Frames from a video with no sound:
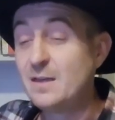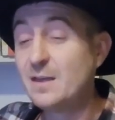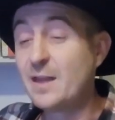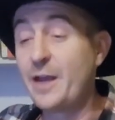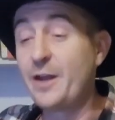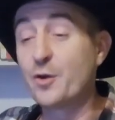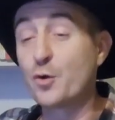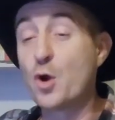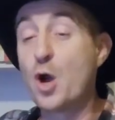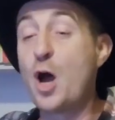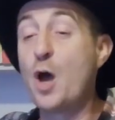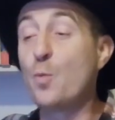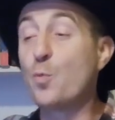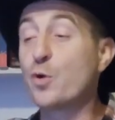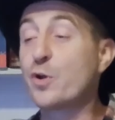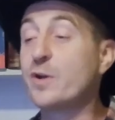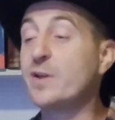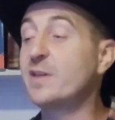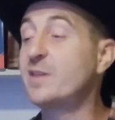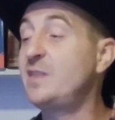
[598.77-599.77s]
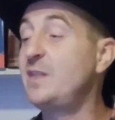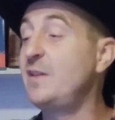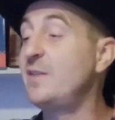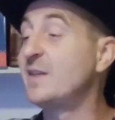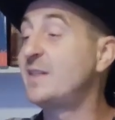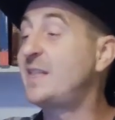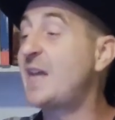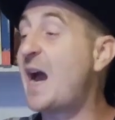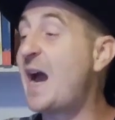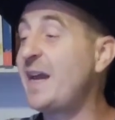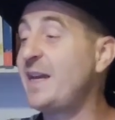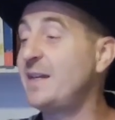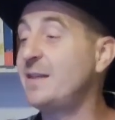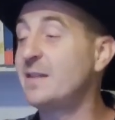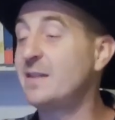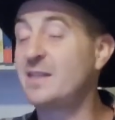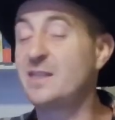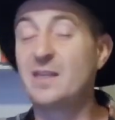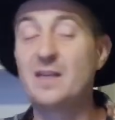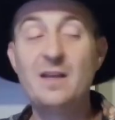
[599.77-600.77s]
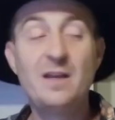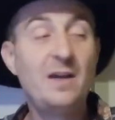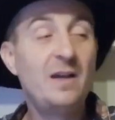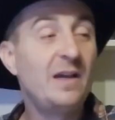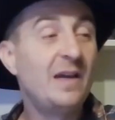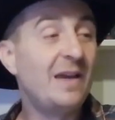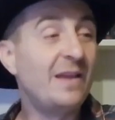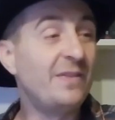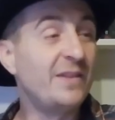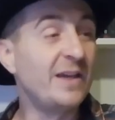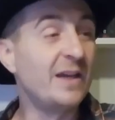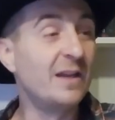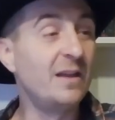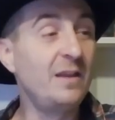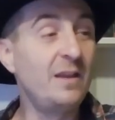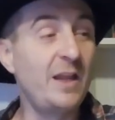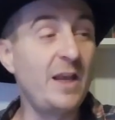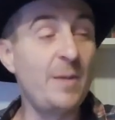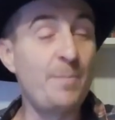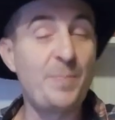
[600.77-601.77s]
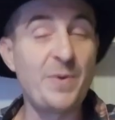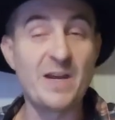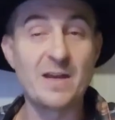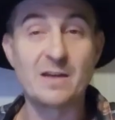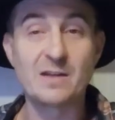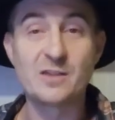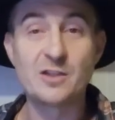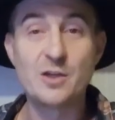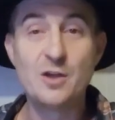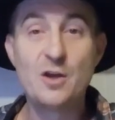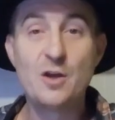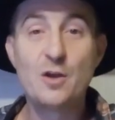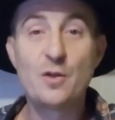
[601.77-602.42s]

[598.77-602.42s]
Later on, we're going to see the Titans and the Olympians.